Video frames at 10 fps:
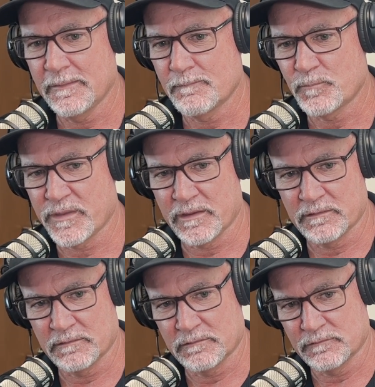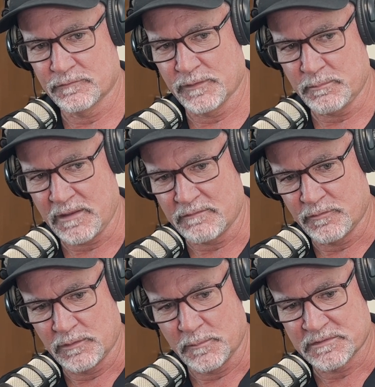then flip that
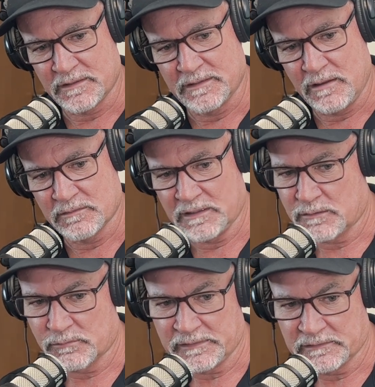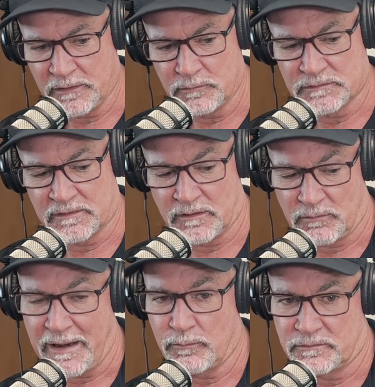phone upside down, get it really low to the
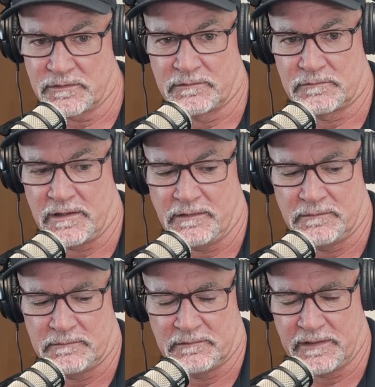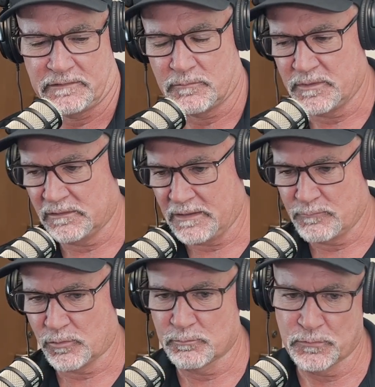ground, right? Let there be a lot
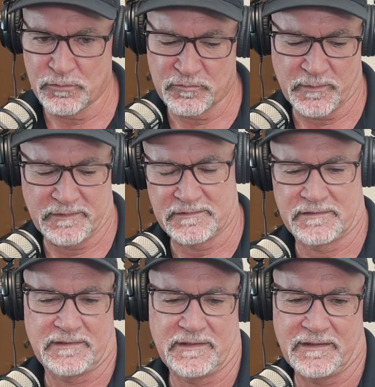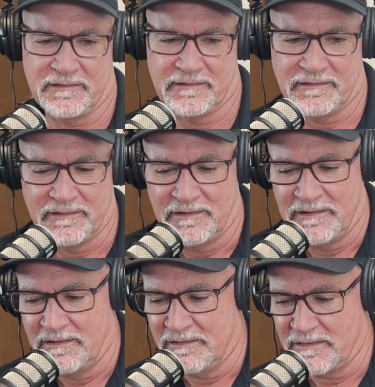more movement in
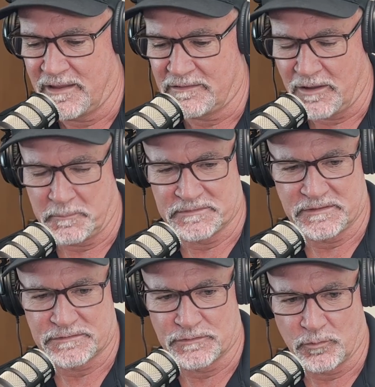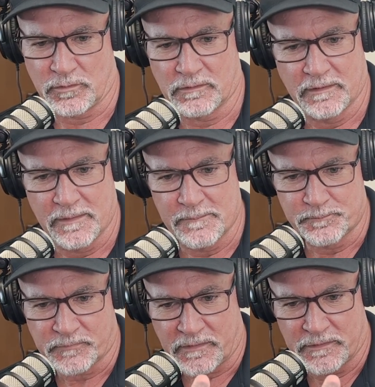that composition, or
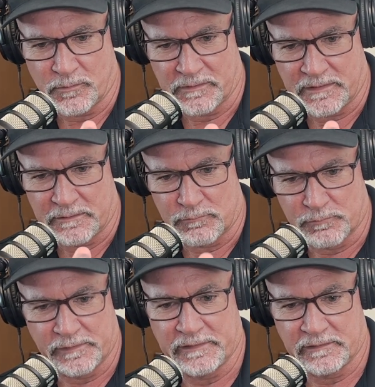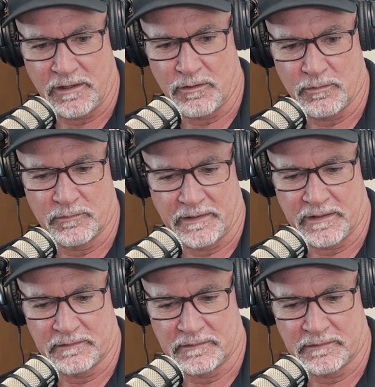get it really low and